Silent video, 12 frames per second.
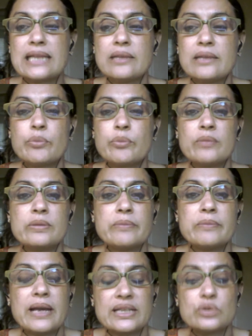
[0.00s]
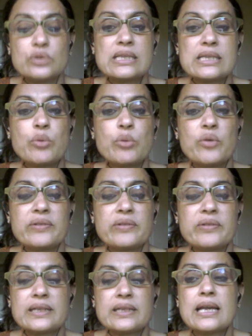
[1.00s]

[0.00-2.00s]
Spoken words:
the problem and you sleep over it,